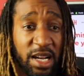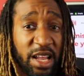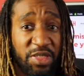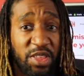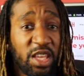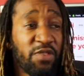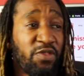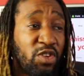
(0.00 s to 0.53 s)
And I
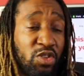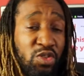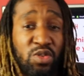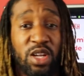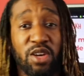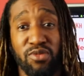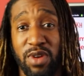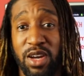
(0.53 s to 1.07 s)
think if you could do
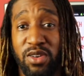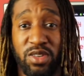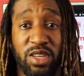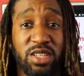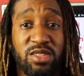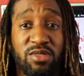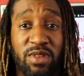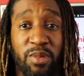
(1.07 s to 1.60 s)
that right on
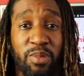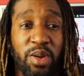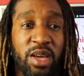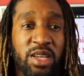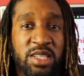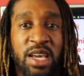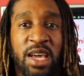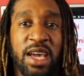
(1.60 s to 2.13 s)
your Instagram
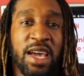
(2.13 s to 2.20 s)
page